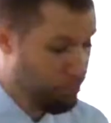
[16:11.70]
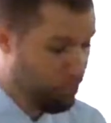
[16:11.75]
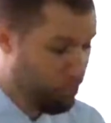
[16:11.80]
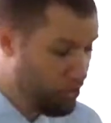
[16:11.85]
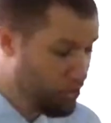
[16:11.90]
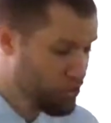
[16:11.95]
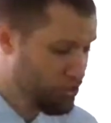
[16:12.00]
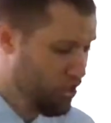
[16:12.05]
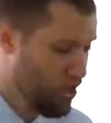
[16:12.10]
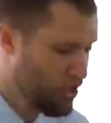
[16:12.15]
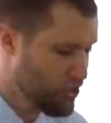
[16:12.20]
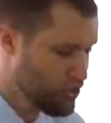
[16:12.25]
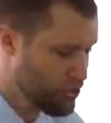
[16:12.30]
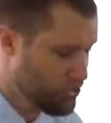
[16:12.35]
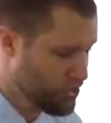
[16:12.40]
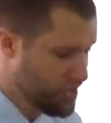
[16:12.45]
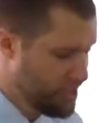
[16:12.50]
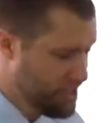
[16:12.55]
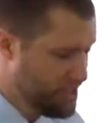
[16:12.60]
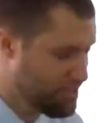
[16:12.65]
Paul's
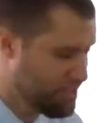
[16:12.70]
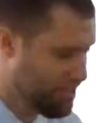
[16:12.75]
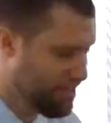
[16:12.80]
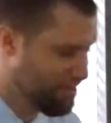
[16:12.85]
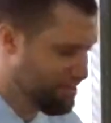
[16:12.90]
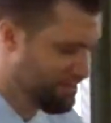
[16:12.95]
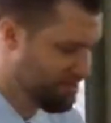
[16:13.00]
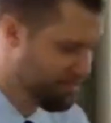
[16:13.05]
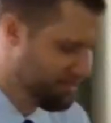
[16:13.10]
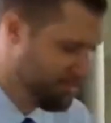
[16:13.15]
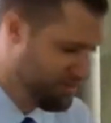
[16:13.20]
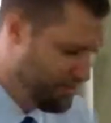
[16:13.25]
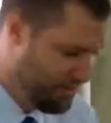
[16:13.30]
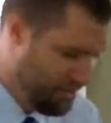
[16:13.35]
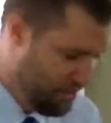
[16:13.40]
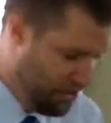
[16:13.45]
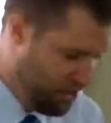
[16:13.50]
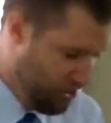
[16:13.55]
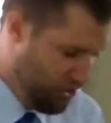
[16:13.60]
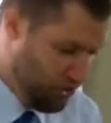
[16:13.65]
answer is,
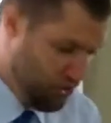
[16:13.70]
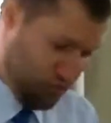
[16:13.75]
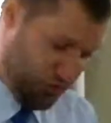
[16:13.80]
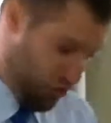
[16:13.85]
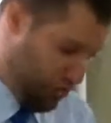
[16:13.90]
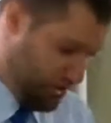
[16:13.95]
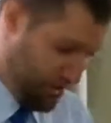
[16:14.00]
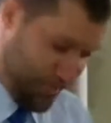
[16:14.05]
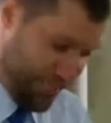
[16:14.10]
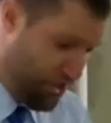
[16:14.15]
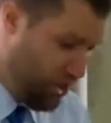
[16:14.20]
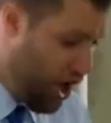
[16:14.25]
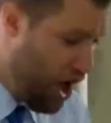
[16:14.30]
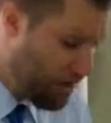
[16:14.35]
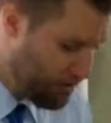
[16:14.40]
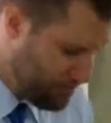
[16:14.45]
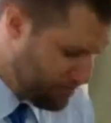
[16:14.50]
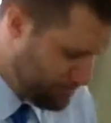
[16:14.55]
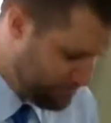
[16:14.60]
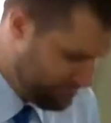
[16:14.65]
certainly
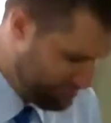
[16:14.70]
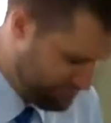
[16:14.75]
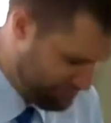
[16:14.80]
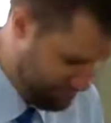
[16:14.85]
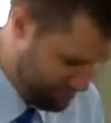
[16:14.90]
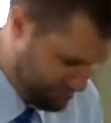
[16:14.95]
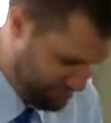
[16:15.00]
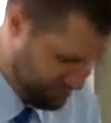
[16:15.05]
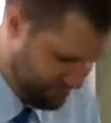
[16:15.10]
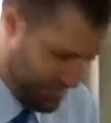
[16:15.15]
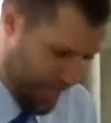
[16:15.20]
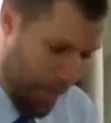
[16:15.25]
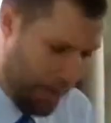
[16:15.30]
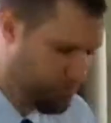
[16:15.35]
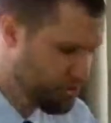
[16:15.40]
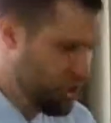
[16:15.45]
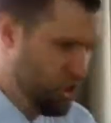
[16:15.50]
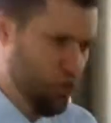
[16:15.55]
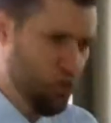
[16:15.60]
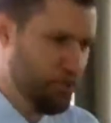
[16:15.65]
not.
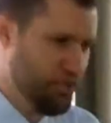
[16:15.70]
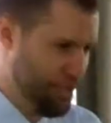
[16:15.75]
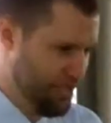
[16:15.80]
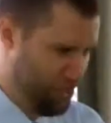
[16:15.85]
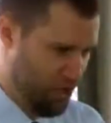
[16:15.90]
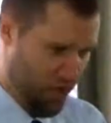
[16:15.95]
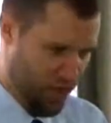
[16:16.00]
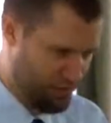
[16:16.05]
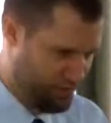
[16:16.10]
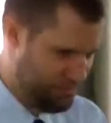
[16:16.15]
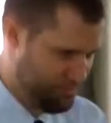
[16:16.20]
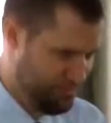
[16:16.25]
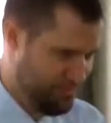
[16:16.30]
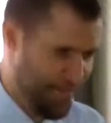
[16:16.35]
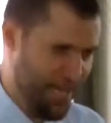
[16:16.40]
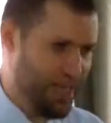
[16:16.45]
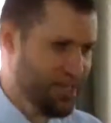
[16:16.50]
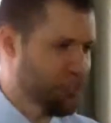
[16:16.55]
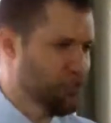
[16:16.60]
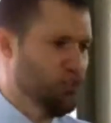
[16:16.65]
Absolutely not.
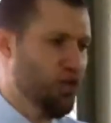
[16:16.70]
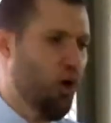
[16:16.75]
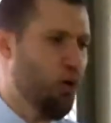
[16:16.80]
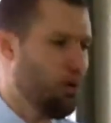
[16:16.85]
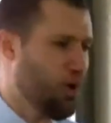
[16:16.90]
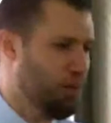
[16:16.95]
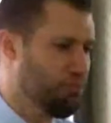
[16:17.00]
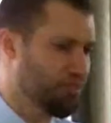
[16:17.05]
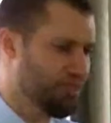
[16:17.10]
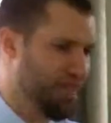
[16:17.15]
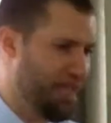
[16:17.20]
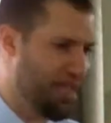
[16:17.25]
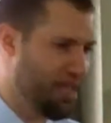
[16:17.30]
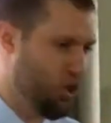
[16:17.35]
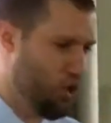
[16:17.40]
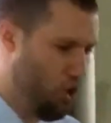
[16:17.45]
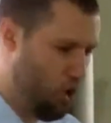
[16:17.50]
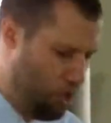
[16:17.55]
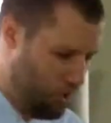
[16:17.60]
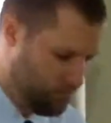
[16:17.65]
That is not what I'm saying
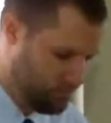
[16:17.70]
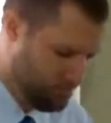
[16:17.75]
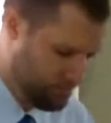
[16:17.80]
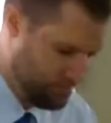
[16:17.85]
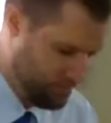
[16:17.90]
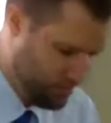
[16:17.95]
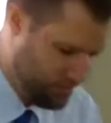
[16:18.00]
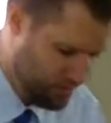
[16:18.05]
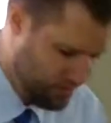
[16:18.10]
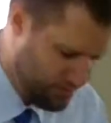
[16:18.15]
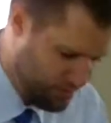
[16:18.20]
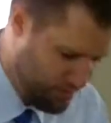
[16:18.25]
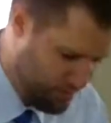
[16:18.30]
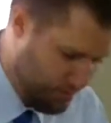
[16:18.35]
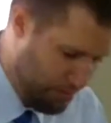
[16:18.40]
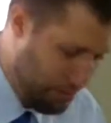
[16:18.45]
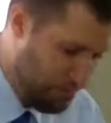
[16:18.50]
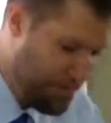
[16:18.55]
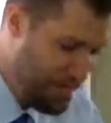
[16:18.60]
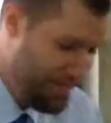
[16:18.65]
at all.
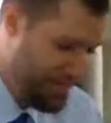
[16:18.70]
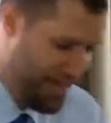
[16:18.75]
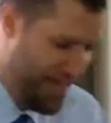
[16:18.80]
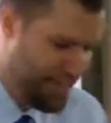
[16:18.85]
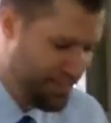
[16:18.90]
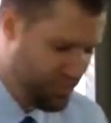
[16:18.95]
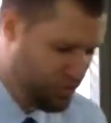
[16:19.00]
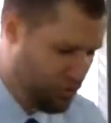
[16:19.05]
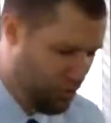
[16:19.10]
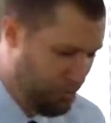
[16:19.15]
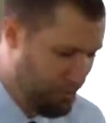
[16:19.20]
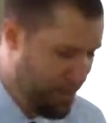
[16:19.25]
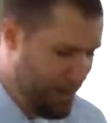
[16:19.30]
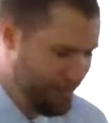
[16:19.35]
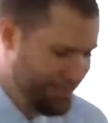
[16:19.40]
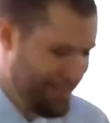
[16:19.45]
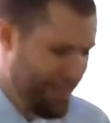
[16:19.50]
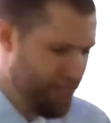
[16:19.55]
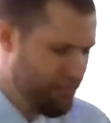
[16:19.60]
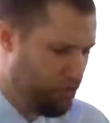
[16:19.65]
Mi genito,
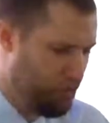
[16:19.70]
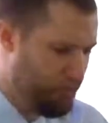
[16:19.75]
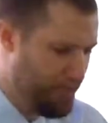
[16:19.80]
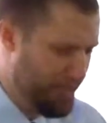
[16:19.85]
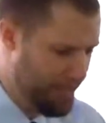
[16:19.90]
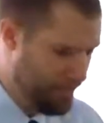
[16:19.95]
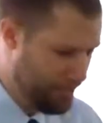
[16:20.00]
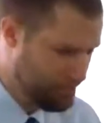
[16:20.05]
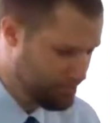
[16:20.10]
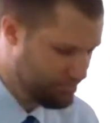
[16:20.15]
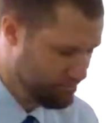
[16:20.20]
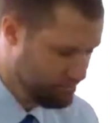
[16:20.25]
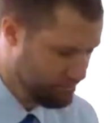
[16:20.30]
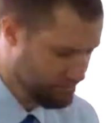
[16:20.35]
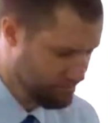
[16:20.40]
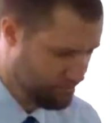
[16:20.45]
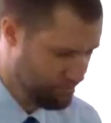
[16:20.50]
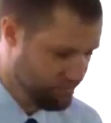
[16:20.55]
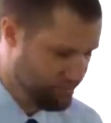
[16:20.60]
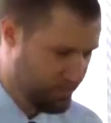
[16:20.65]
may it never be.
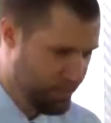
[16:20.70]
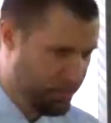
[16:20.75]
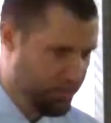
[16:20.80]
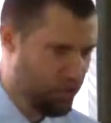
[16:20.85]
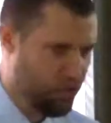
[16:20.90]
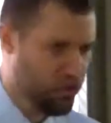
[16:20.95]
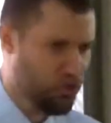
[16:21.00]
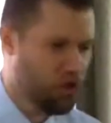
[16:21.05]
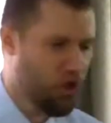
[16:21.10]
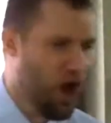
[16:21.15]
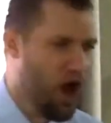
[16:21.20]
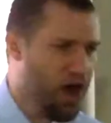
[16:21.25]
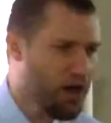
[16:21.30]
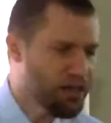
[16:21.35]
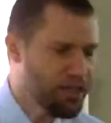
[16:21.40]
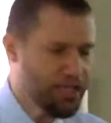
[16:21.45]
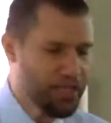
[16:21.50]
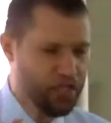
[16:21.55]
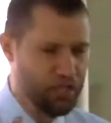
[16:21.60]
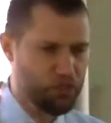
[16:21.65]
Look,
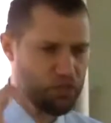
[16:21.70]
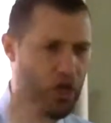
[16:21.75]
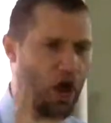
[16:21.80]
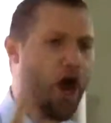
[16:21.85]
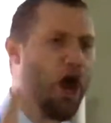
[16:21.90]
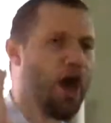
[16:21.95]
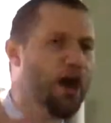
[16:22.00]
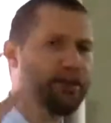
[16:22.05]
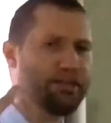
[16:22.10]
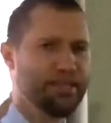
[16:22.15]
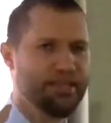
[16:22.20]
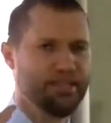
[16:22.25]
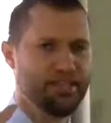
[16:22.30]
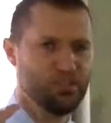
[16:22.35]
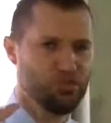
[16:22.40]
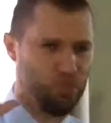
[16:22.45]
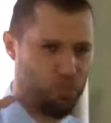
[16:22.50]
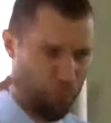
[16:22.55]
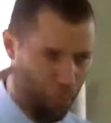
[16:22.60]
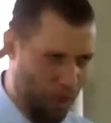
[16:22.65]
God
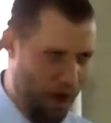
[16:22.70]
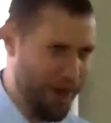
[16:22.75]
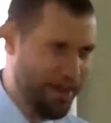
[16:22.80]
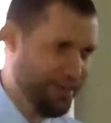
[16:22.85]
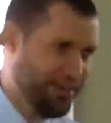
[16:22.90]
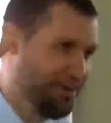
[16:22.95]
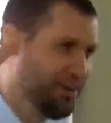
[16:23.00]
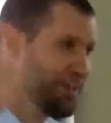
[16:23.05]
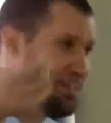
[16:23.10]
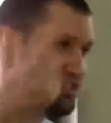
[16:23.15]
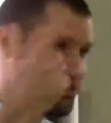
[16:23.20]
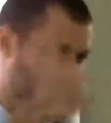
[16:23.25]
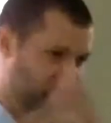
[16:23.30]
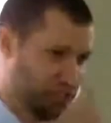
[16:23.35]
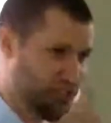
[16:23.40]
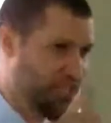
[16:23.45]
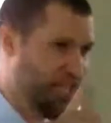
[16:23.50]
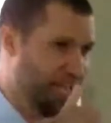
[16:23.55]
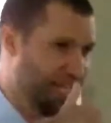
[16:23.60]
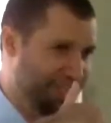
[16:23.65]
is one. He
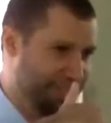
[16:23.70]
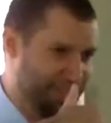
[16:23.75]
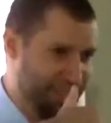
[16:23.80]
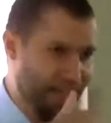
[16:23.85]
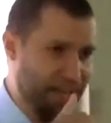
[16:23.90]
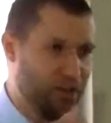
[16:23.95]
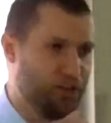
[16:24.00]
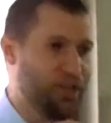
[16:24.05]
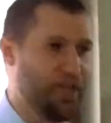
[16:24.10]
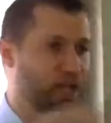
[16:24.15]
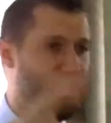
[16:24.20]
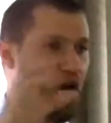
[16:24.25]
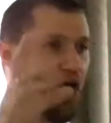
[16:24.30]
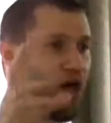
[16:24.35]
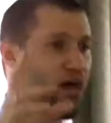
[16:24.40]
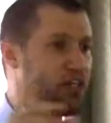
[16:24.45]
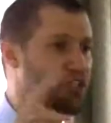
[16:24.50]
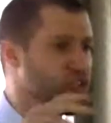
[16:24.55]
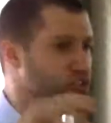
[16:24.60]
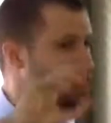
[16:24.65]
just stated that. Okay,
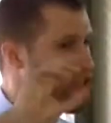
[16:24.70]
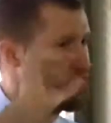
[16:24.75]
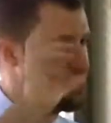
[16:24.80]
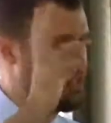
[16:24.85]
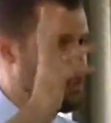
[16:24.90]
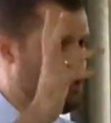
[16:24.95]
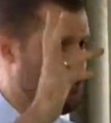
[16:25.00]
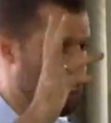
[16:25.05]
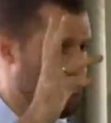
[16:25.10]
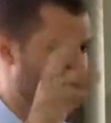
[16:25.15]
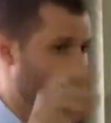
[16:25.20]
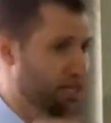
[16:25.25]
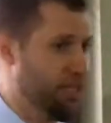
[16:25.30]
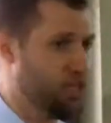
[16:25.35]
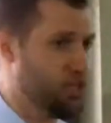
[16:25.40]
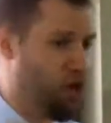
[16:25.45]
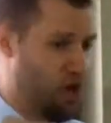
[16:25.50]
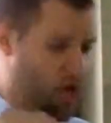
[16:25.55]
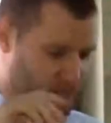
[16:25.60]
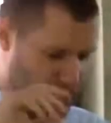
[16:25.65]
God is not
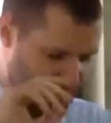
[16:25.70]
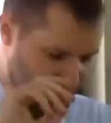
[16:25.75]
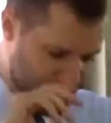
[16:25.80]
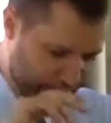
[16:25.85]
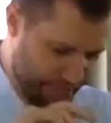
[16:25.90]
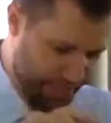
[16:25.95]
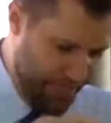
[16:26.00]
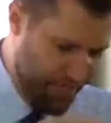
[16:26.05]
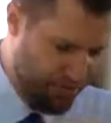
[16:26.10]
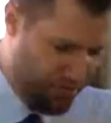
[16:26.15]
schizophrenic. God doesn't